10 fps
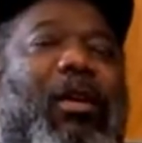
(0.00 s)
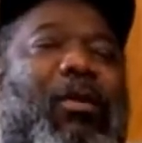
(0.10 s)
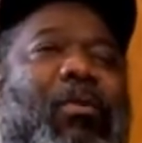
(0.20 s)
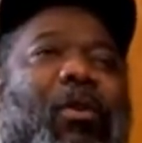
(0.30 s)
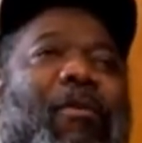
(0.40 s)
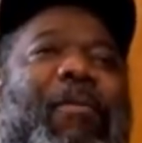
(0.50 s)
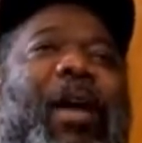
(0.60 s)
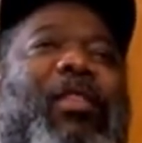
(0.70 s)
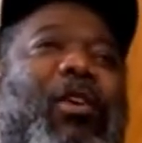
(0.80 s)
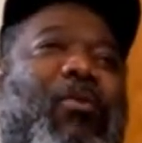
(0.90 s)
Well,
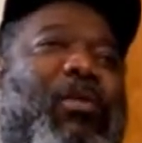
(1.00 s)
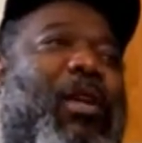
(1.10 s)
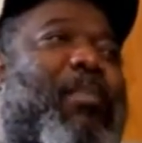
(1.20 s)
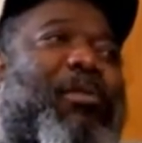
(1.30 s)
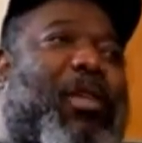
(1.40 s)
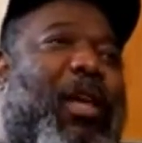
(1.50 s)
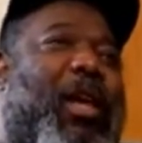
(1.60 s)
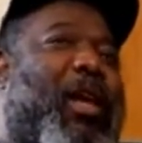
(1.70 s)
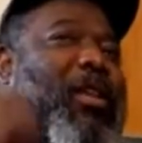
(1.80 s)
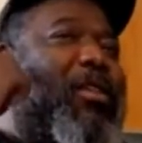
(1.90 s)
Fatu was
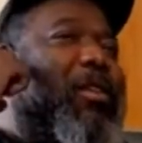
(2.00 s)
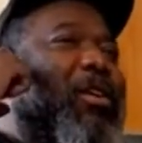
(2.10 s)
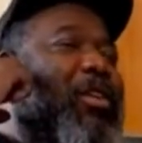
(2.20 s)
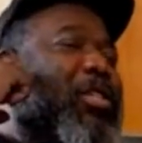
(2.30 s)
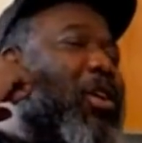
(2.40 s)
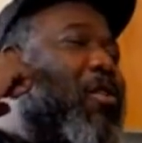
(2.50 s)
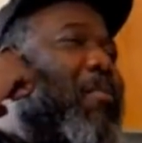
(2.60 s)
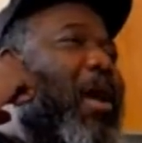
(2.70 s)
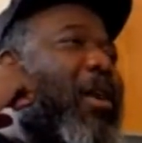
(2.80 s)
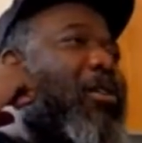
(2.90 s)
upset. Shawn
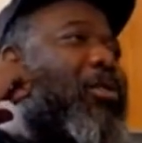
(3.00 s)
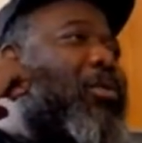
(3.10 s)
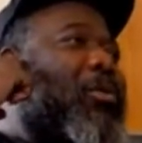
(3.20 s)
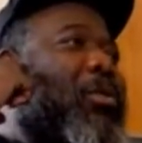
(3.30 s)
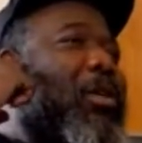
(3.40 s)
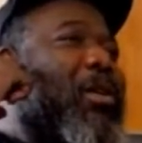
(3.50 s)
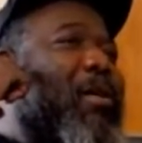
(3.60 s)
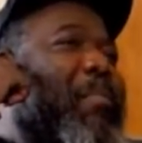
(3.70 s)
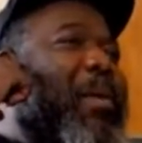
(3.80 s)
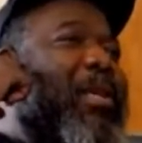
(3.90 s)
Michaels was
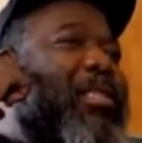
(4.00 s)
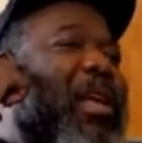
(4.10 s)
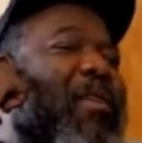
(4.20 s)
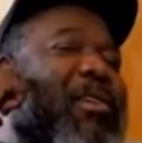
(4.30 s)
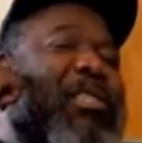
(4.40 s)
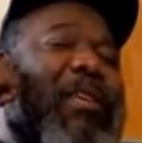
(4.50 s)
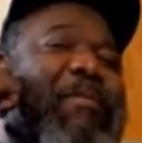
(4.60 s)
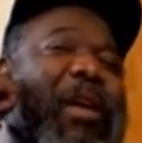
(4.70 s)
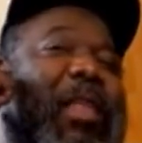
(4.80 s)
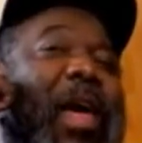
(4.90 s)
pissed off because he
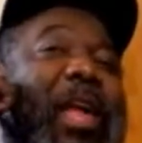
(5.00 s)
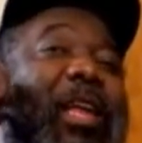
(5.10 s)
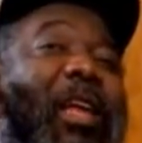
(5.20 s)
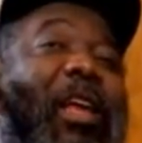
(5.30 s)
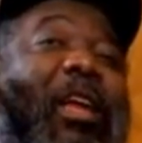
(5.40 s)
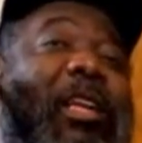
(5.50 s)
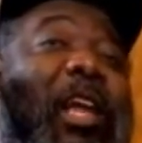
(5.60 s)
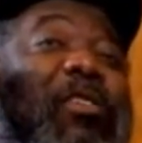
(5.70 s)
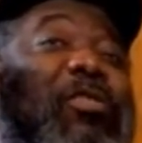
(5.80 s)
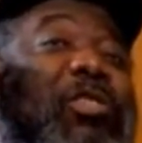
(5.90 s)
felt like
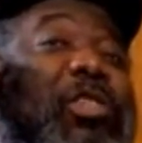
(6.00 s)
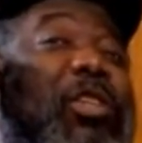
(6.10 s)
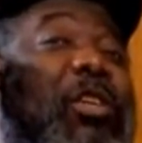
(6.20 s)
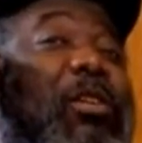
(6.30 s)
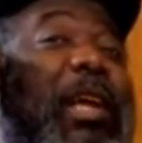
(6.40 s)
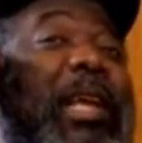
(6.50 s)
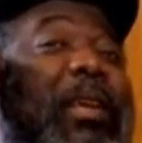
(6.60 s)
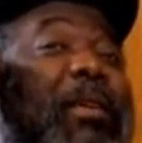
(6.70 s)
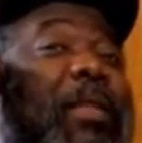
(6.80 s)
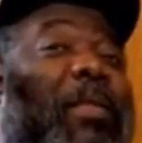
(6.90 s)
Nelson should have, at
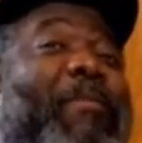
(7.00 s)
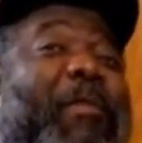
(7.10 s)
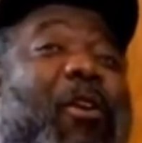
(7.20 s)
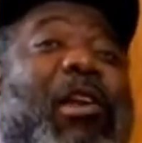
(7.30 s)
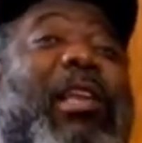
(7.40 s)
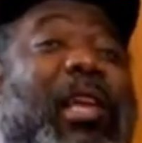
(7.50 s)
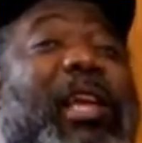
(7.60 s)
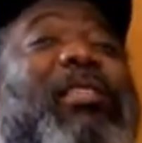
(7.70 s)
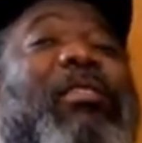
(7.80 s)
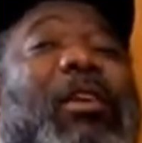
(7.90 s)
the very
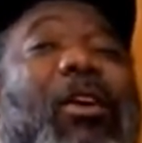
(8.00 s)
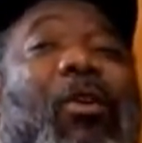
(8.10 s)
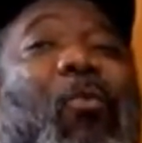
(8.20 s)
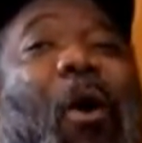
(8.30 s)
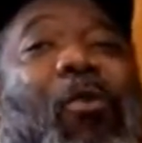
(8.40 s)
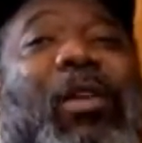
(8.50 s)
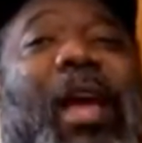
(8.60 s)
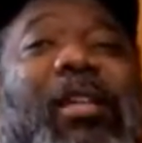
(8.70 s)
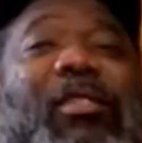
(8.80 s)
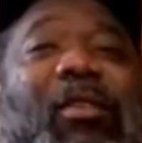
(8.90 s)
least, walked
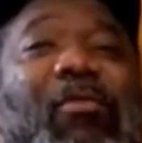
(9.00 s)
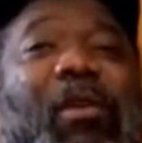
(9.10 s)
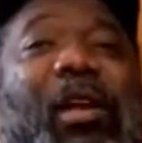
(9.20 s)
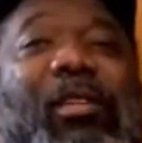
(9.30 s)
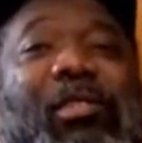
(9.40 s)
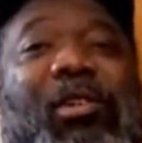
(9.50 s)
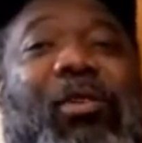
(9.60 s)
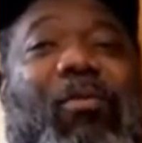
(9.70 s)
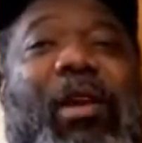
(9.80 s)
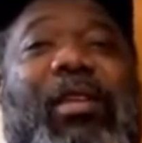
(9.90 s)
down to the ring,
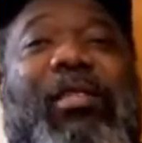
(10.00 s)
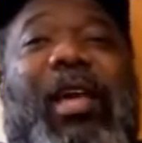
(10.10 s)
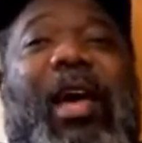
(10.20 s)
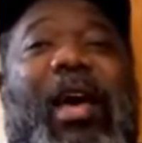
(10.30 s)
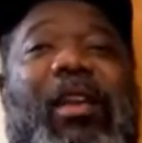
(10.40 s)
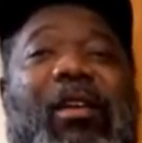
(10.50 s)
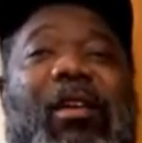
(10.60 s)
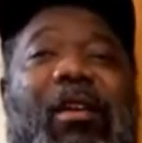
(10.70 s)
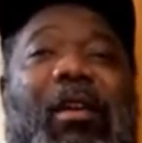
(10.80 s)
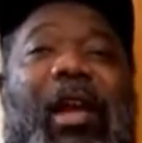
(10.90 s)
stood ringside,
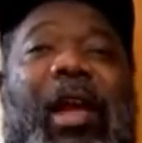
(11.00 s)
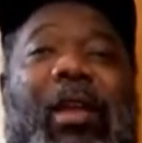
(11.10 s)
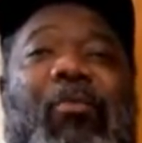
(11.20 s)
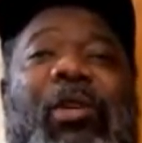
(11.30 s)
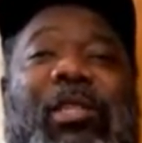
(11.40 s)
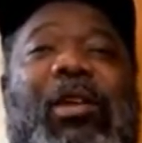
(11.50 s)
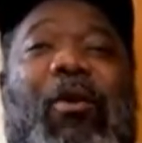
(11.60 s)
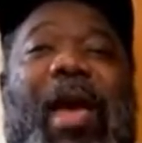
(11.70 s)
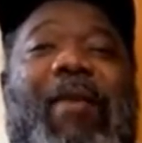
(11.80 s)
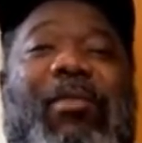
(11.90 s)
and we still
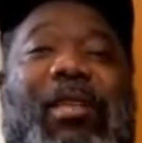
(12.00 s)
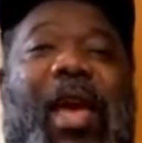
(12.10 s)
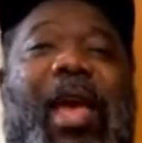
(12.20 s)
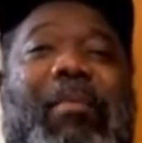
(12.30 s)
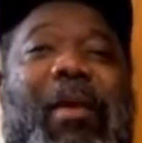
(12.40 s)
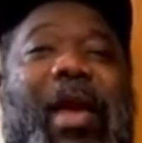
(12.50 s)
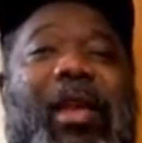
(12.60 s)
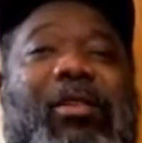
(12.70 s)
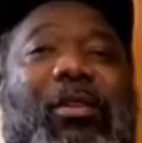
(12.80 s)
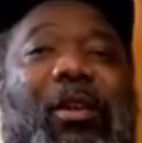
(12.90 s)
have a tag
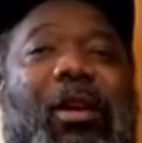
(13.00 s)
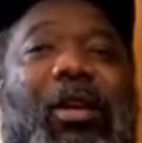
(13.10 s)
match.